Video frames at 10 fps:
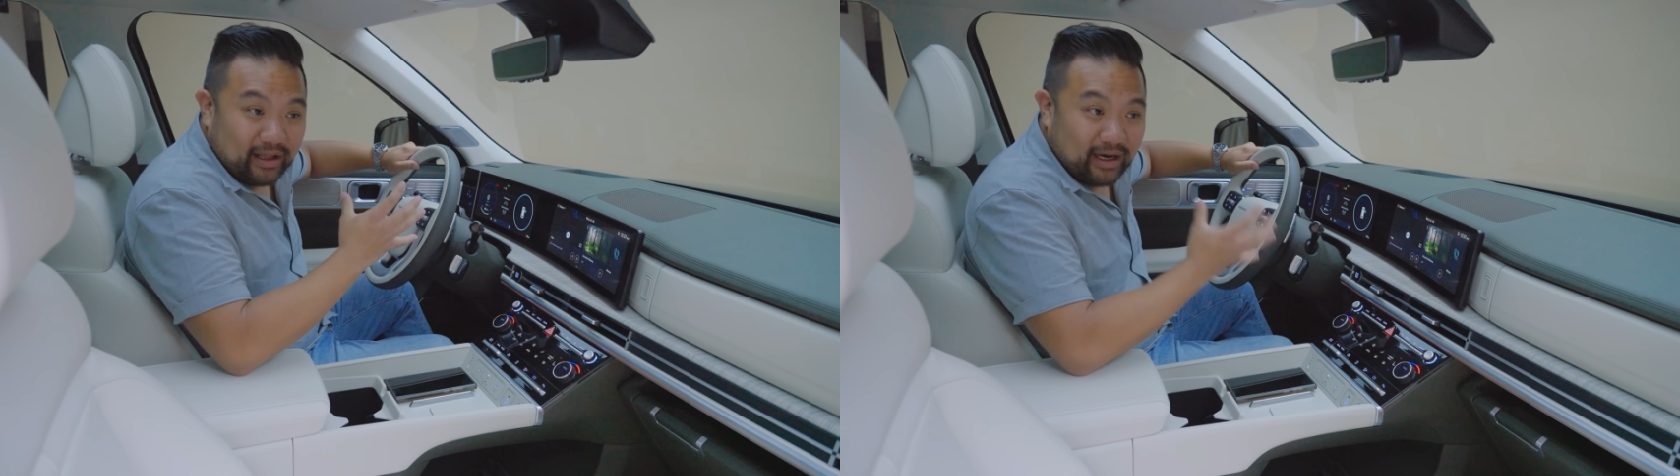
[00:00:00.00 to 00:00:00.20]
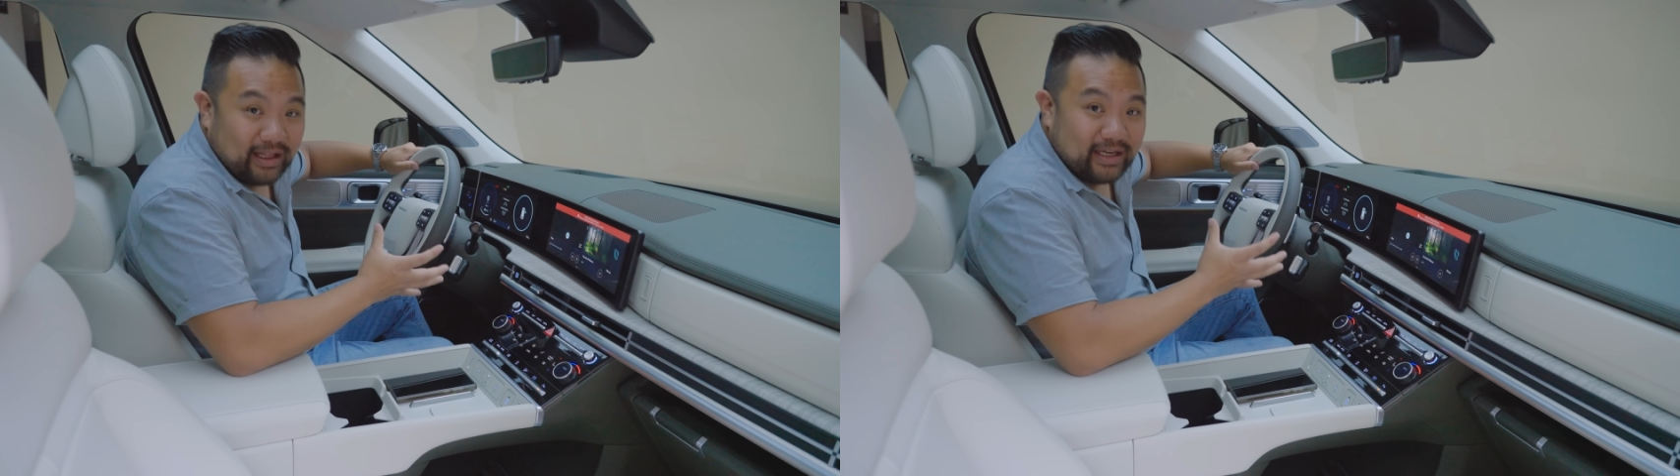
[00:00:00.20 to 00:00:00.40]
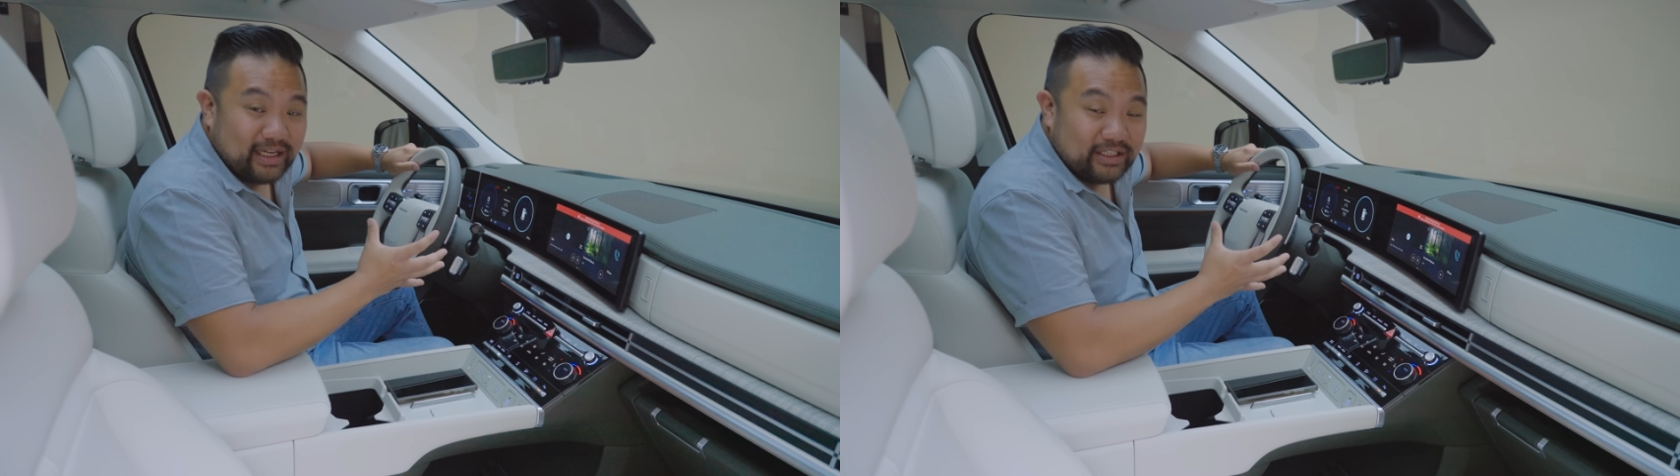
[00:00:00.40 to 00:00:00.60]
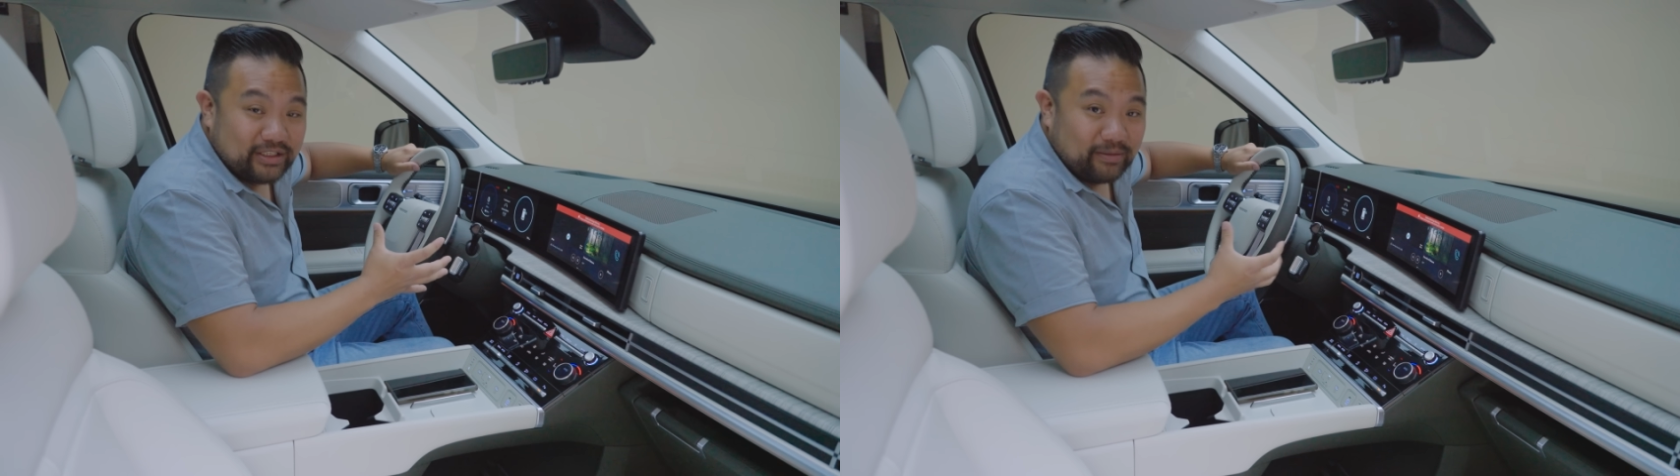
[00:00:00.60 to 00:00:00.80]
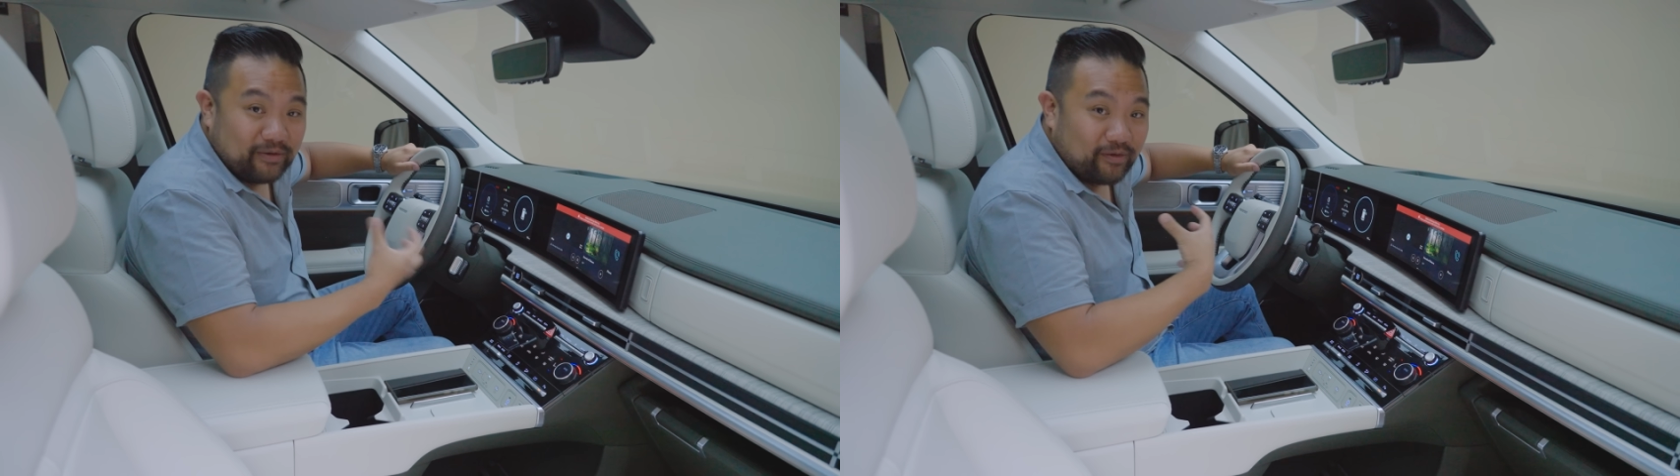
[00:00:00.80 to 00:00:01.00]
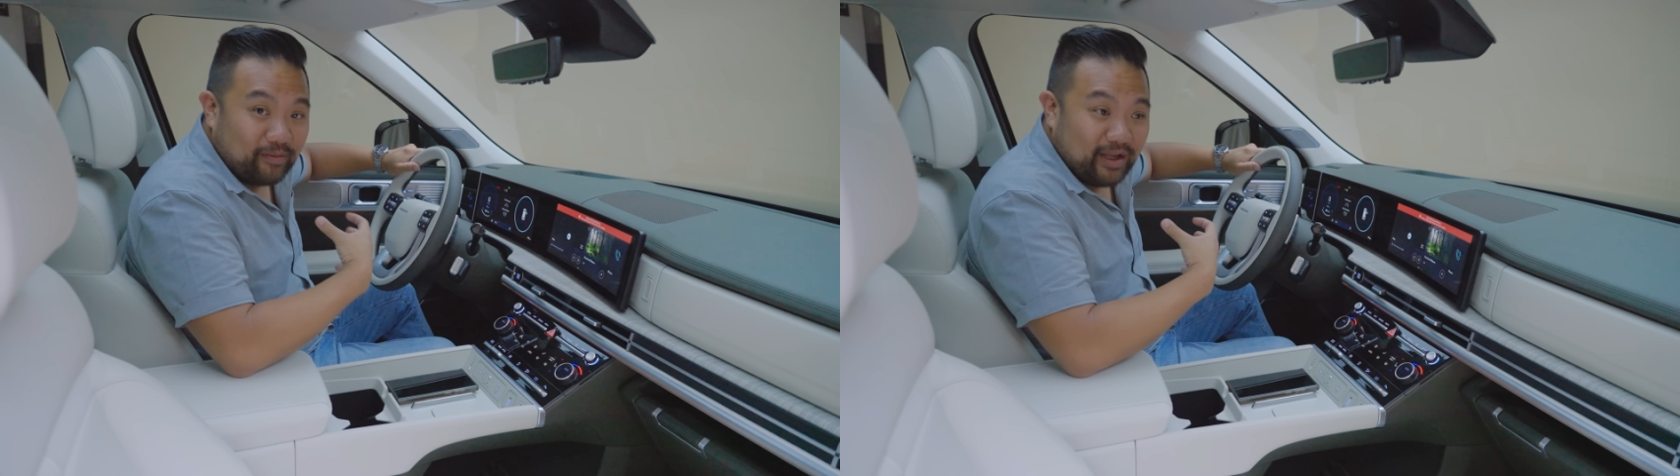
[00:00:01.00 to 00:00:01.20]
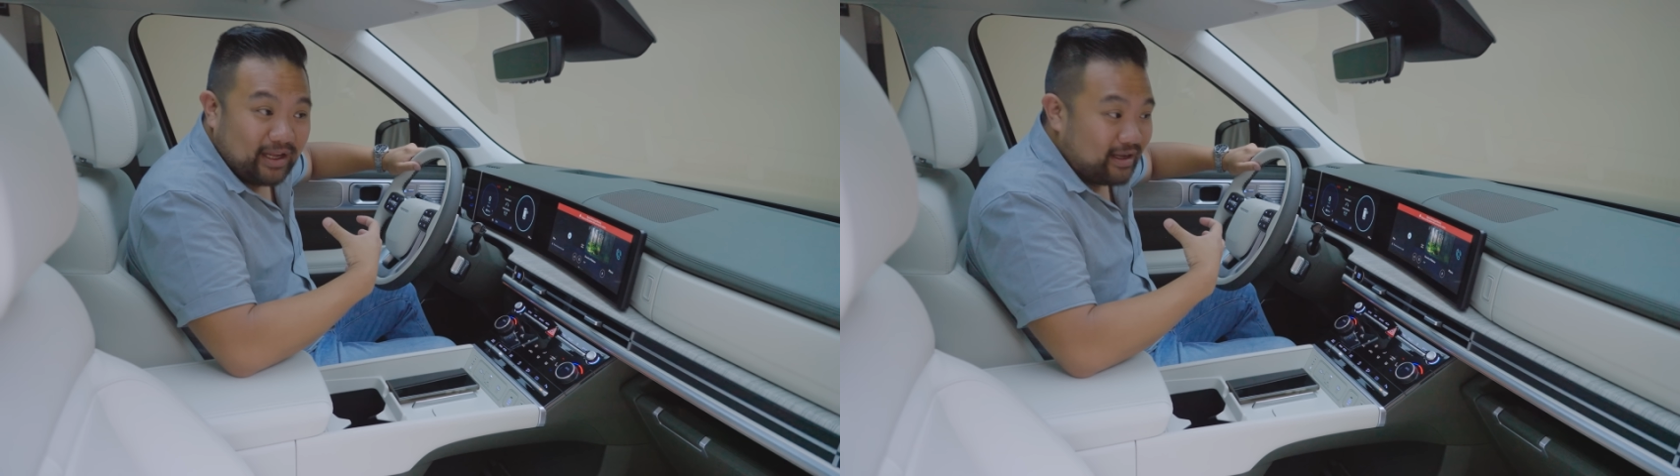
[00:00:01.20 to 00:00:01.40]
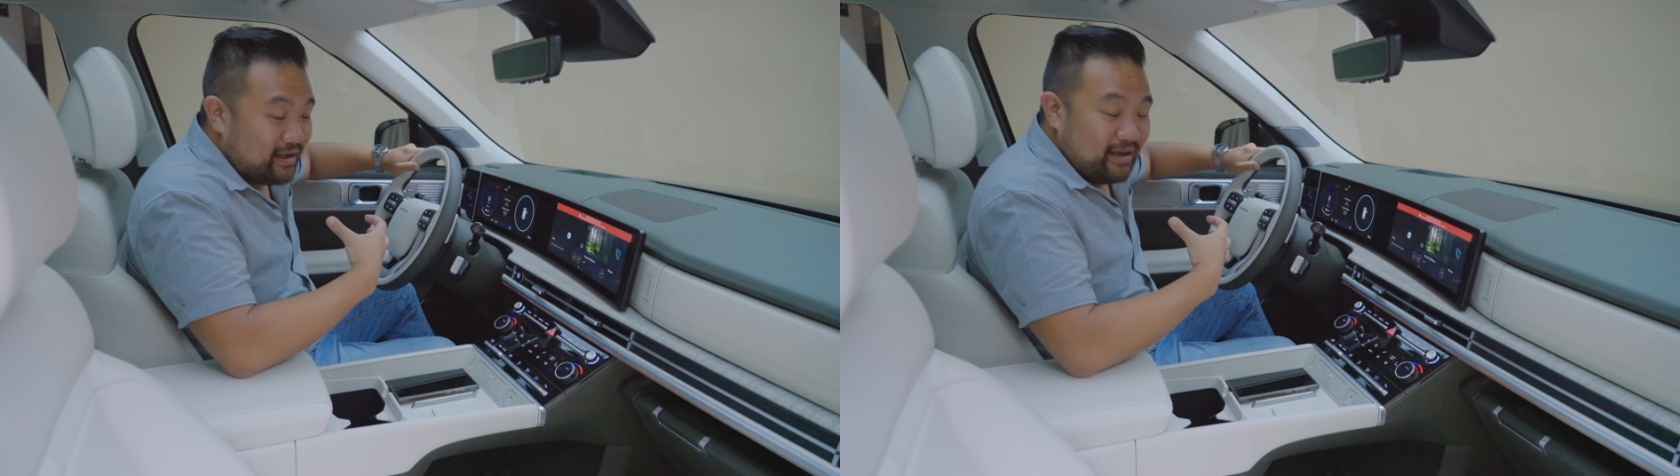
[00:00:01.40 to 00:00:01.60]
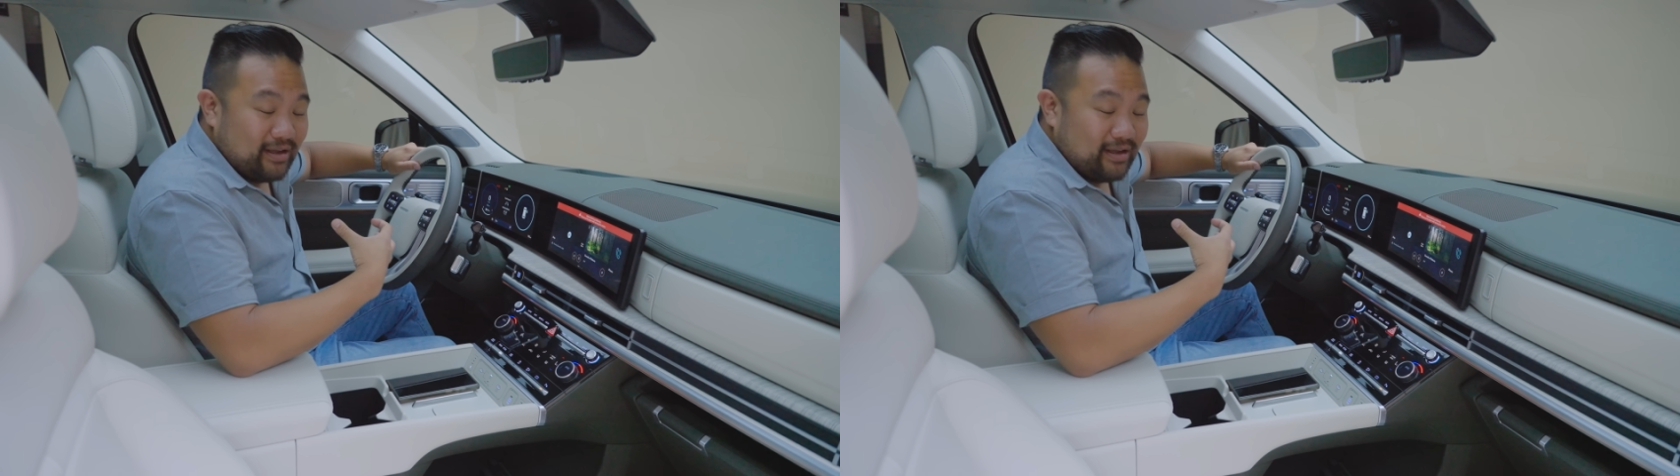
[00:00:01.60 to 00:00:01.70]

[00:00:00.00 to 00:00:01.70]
a lot of the attention, but for me,